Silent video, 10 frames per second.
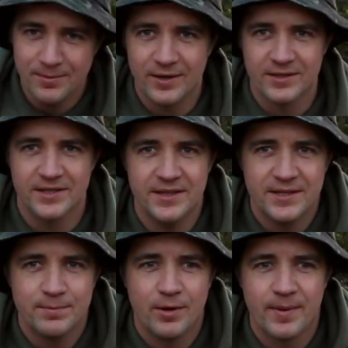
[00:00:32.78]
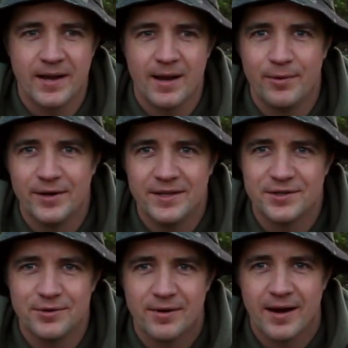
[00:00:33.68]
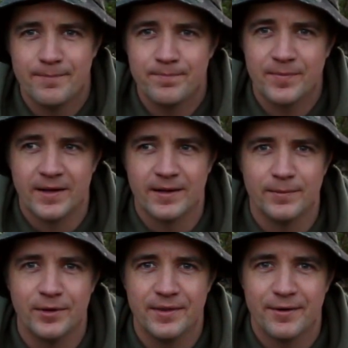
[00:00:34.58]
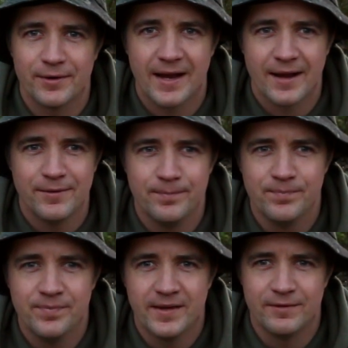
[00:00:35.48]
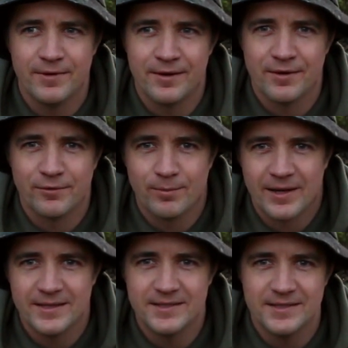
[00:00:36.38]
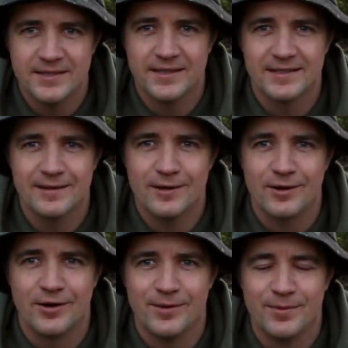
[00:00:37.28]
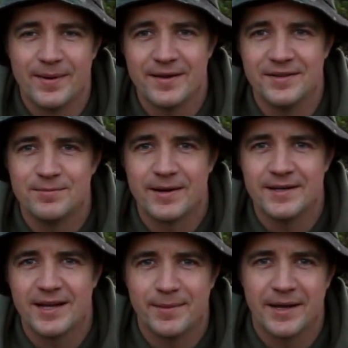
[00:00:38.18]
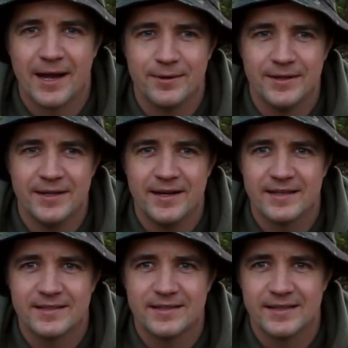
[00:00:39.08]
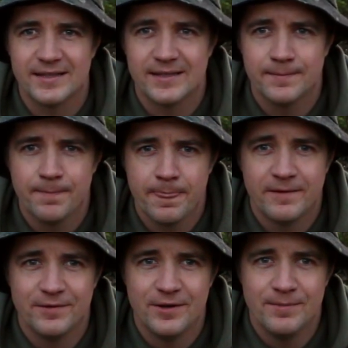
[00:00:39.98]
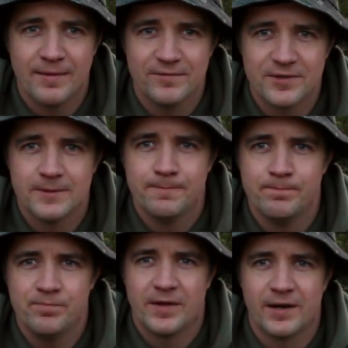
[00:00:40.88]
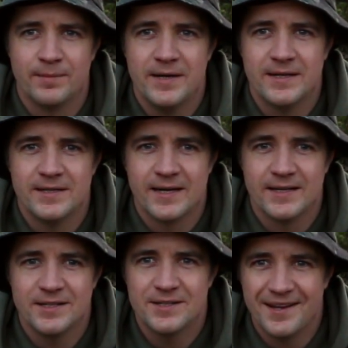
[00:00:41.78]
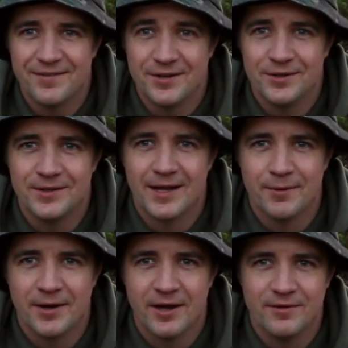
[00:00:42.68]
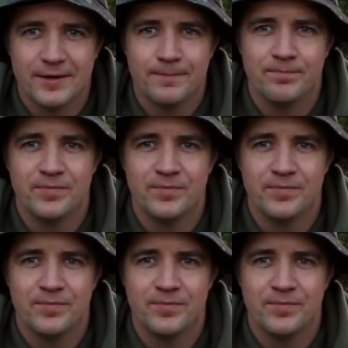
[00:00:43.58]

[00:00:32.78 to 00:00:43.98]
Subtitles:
might have seen this popping up on Instagram, on their account and various other places. There's a lot of hype about this bait coming out in the next few months, and I'm here today just to give it a good going over.